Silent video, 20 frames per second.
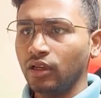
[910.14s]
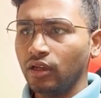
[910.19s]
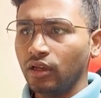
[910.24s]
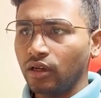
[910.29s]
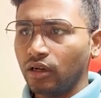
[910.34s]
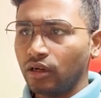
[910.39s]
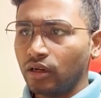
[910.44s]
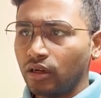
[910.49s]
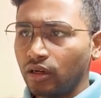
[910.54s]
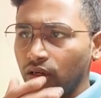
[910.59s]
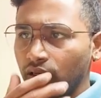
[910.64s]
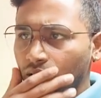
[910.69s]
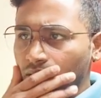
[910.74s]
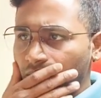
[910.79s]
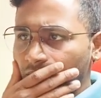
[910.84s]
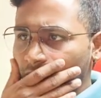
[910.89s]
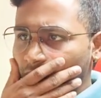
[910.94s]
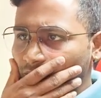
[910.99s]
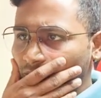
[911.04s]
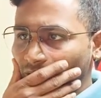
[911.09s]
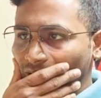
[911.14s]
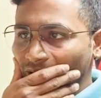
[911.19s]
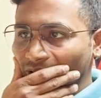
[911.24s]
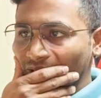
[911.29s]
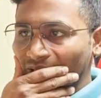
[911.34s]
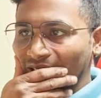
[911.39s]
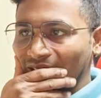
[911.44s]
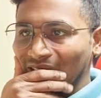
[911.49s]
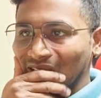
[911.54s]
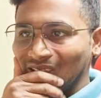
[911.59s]
Who do
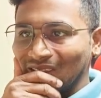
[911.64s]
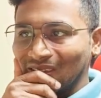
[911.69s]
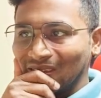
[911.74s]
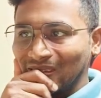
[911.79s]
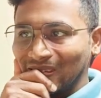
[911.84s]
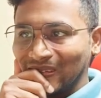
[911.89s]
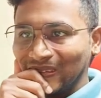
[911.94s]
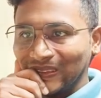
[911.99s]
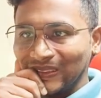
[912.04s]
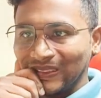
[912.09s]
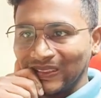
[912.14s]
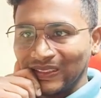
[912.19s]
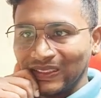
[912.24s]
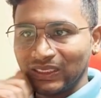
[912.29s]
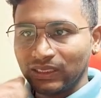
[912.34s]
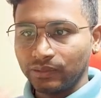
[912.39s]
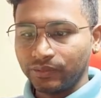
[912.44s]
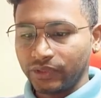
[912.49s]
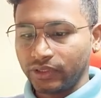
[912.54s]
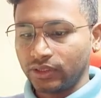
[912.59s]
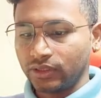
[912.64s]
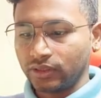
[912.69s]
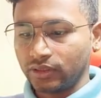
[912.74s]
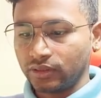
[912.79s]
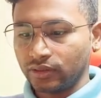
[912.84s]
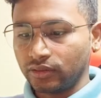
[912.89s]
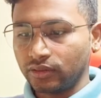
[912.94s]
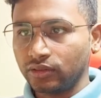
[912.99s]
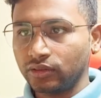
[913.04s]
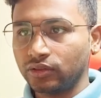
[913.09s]
not earn any
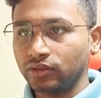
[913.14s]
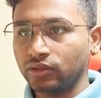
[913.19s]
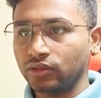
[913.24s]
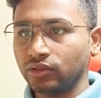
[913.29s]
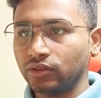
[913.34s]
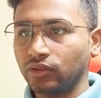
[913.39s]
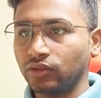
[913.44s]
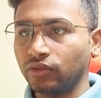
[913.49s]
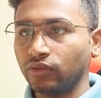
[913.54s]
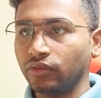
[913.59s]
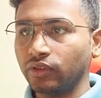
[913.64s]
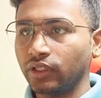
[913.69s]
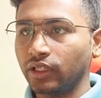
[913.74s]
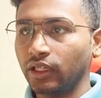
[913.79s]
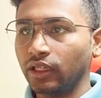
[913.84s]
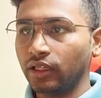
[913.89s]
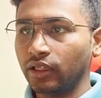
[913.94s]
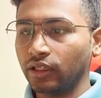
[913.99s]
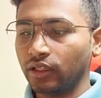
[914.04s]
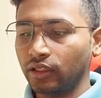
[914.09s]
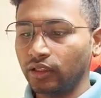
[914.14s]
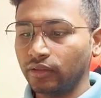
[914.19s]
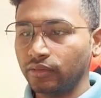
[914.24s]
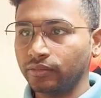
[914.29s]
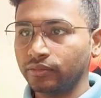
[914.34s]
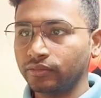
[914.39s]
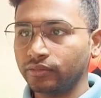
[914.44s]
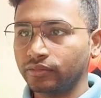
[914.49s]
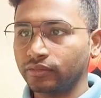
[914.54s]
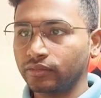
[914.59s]
commission, so where
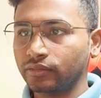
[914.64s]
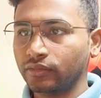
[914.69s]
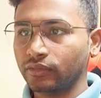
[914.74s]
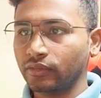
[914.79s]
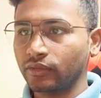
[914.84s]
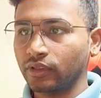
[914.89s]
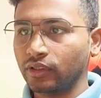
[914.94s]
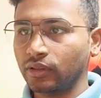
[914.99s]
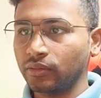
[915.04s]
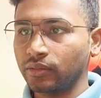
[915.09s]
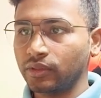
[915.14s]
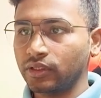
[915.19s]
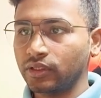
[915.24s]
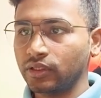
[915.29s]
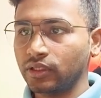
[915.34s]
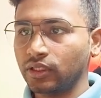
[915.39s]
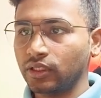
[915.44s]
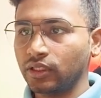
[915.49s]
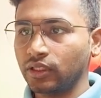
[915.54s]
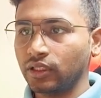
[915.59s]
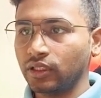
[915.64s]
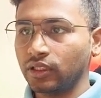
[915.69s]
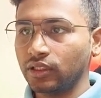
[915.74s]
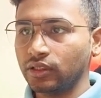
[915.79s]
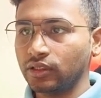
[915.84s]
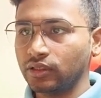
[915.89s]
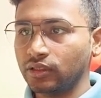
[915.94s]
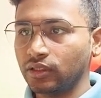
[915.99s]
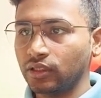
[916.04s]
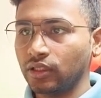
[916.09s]
commission
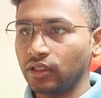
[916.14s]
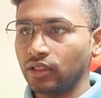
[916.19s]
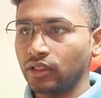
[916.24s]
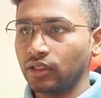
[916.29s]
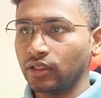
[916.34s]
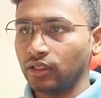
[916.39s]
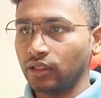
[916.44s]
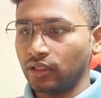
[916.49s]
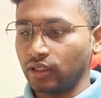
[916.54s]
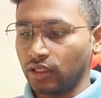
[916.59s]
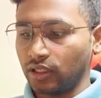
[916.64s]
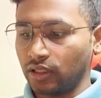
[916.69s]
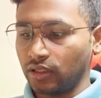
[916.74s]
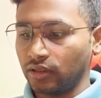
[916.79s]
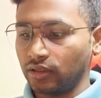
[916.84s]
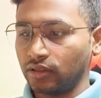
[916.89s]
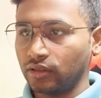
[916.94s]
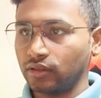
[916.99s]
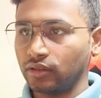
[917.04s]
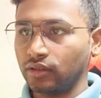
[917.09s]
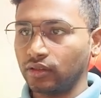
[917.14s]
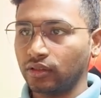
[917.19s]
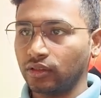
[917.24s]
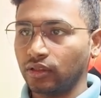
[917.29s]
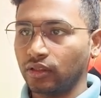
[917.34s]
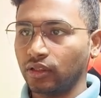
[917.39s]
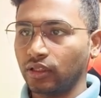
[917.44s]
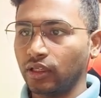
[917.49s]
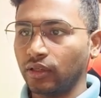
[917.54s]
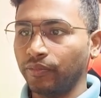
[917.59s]
is null.
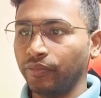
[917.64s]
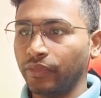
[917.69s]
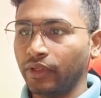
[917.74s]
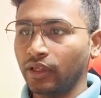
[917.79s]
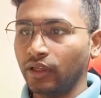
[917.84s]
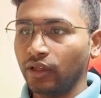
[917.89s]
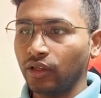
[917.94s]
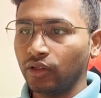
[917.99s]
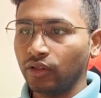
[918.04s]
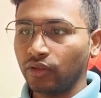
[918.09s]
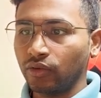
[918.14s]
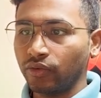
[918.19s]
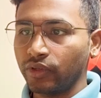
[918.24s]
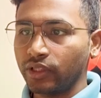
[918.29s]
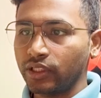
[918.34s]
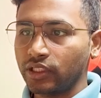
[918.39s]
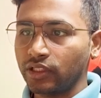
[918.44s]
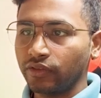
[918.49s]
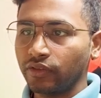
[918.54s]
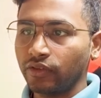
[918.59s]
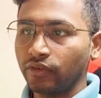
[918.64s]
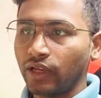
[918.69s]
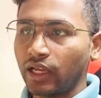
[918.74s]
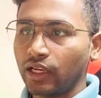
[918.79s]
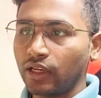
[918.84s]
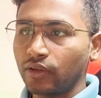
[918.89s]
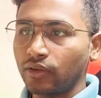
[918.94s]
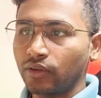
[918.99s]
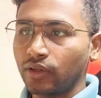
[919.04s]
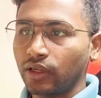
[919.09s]
Okay, so whichever
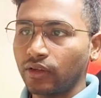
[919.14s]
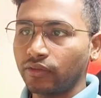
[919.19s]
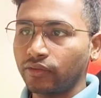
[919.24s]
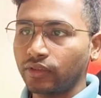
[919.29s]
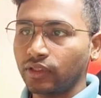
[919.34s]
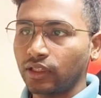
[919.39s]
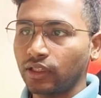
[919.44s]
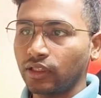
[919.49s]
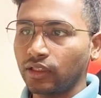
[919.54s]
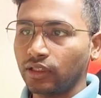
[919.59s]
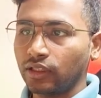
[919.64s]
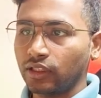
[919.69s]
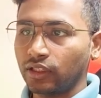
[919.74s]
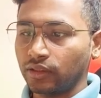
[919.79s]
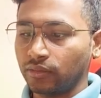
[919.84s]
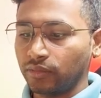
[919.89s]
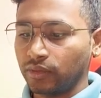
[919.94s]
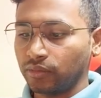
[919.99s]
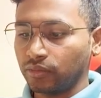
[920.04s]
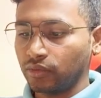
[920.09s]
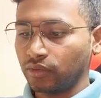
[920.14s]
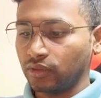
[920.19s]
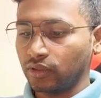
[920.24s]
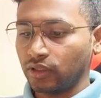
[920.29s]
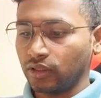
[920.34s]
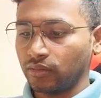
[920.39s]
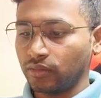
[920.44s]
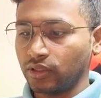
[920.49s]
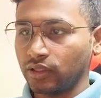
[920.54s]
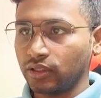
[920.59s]
value have null, let me put
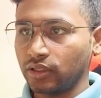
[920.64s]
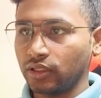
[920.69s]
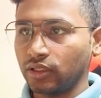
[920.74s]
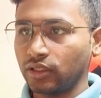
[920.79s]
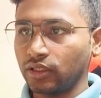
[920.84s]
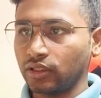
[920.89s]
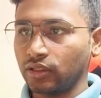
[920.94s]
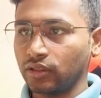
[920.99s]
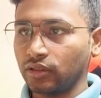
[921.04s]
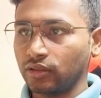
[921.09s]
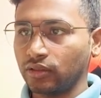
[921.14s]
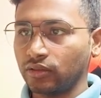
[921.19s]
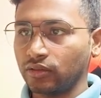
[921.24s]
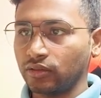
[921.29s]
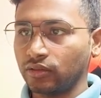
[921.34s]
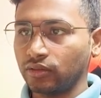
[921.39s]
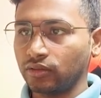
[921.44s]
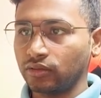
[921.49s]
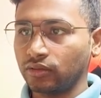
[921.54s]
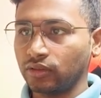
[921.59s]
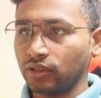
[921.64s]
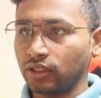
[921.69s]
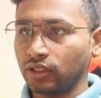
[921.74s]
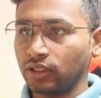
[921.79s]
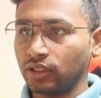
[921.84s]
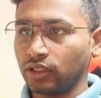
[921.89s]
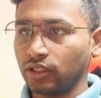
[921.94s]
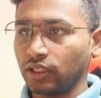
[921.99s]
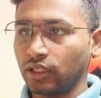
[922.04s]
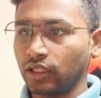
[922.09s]
commission here also to
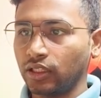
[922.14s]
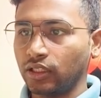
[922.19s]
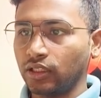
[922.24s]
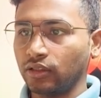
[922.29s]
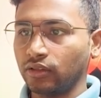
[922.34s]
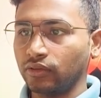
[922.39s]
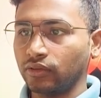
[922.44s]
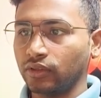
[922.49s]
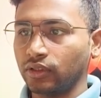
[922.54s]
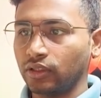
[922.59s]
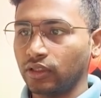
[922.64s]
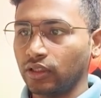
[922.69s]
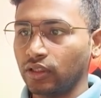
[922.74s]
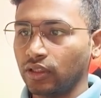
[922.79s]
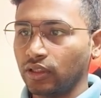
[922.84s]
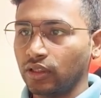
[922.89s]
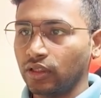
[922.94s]
get clarity of that.